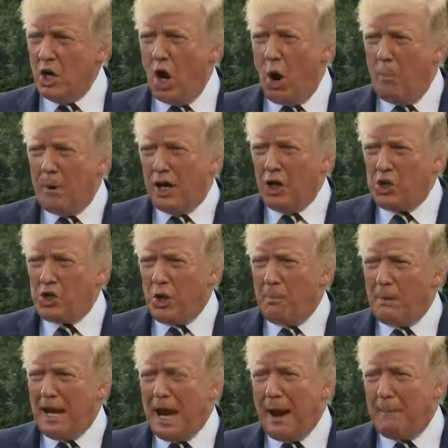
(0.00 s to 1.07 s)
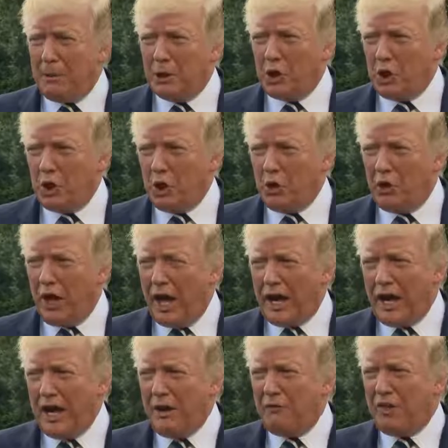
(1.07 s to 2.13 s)
Nobody should be able to do
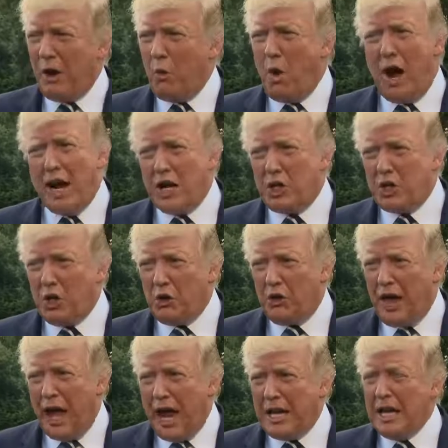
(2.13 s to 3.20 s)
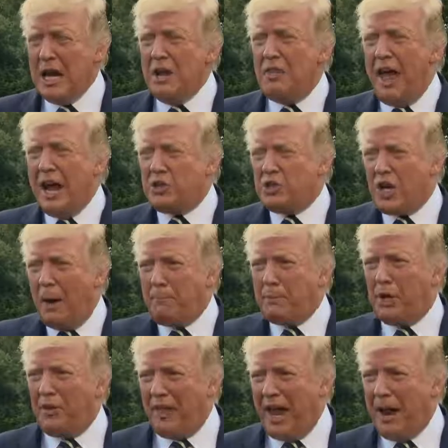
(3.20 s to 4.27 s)
that, and if they want to do that, that's up
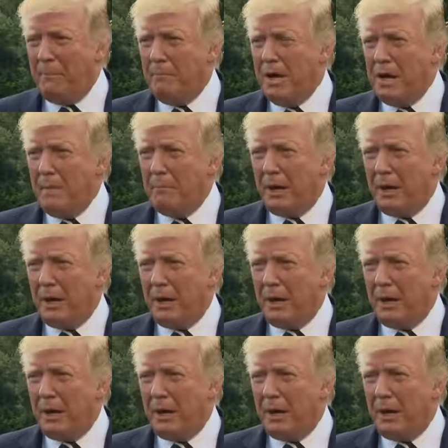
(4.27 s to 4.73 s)
to them.